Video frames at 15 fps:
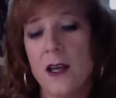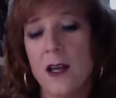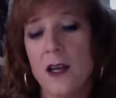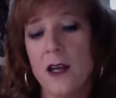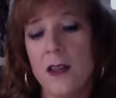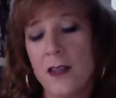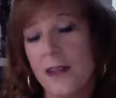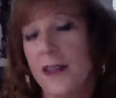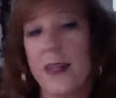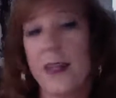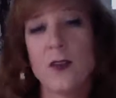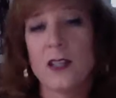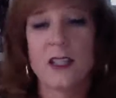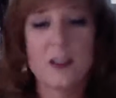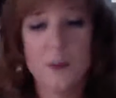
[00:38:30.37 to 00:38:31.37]
they
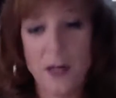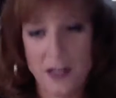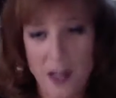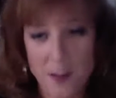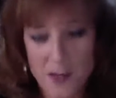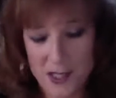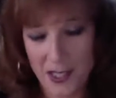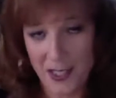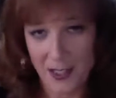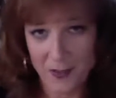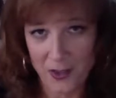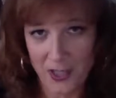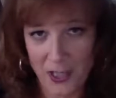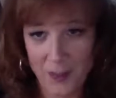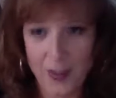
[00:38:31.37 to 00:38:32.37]
don't need to make that mistake
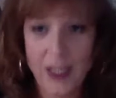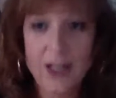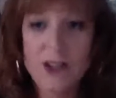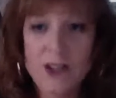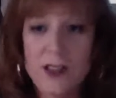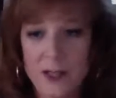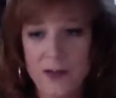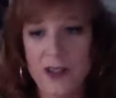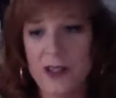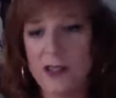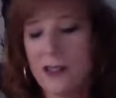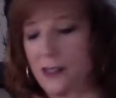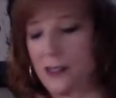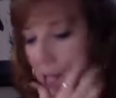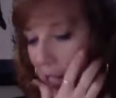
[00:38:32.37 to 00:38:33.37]
ever again. But here's the
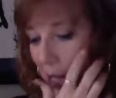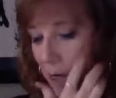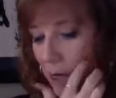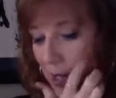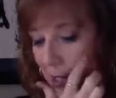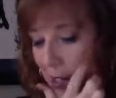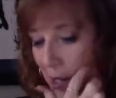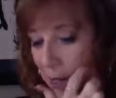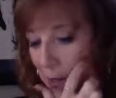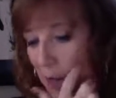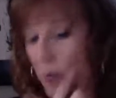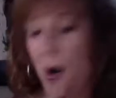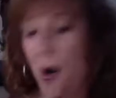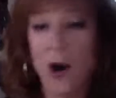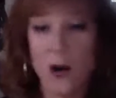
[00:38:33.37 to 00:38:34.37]
difference. And I'm going
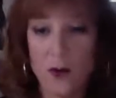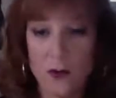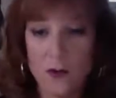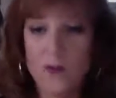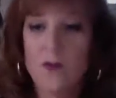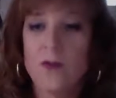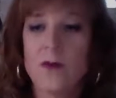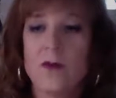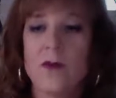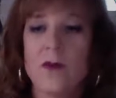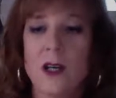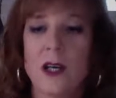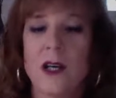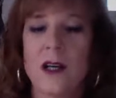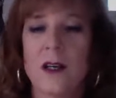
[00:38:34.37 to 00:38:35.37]
to borrow,
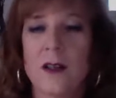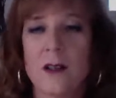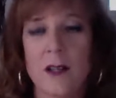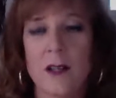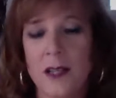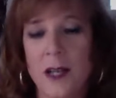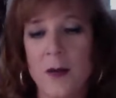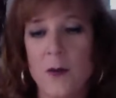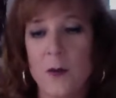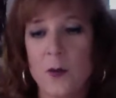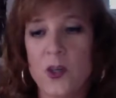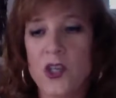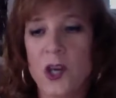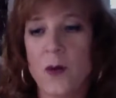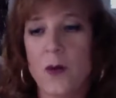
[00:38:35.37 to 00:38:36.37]
I
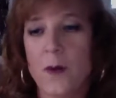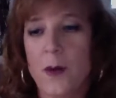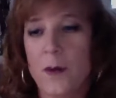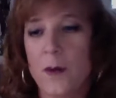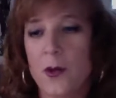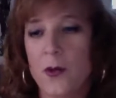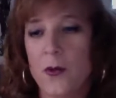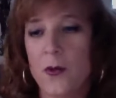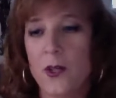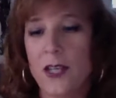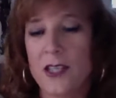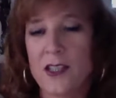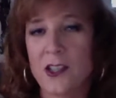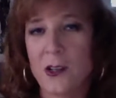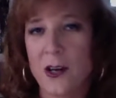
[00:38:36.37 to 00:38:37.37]
wish I remember who
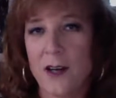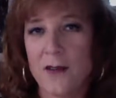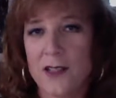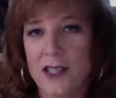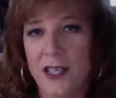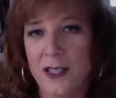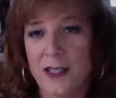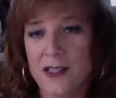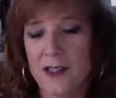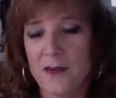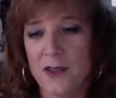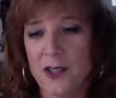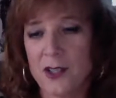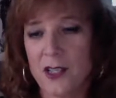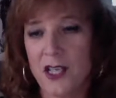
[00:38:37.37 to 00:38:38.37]
gets the credit for saying this the
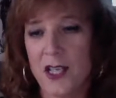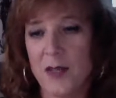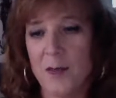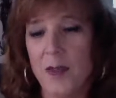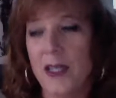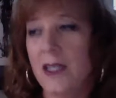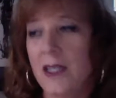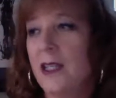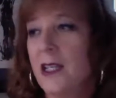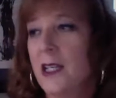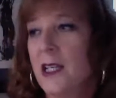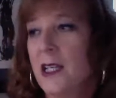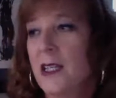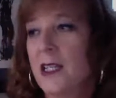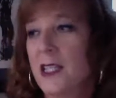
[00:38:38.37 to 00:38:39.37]
first time. But
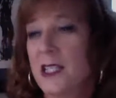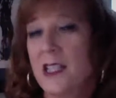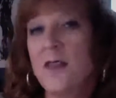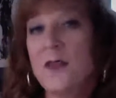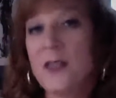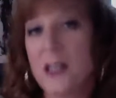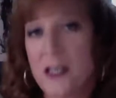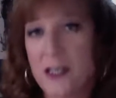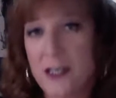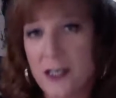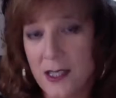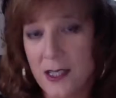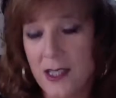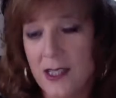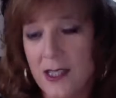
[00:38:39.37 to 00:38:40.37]
the
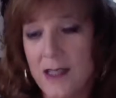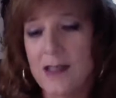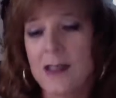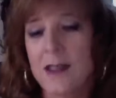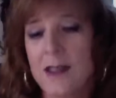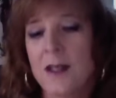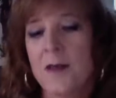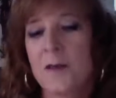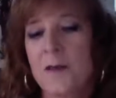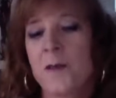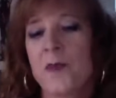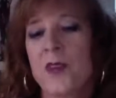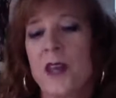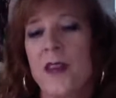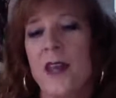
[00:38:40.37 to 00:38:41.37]
difference is
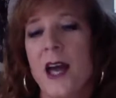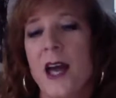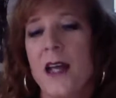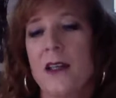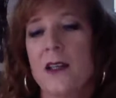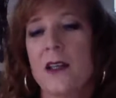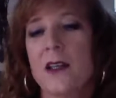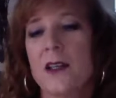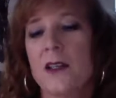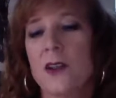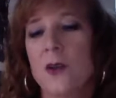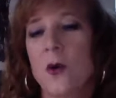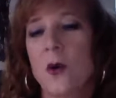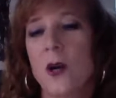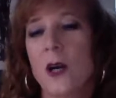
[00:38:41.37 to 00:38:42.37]
that
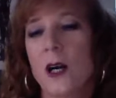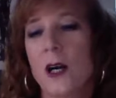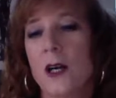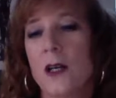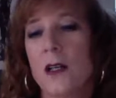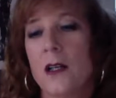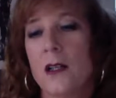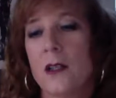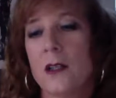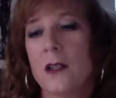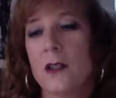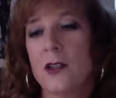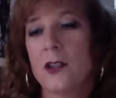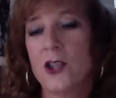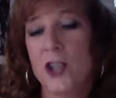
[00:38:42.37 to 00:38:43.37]
your
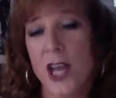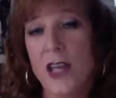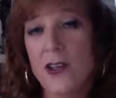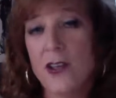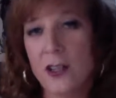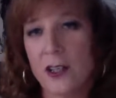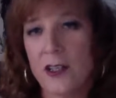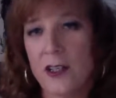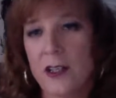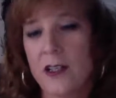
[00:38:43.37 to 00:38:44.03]
gender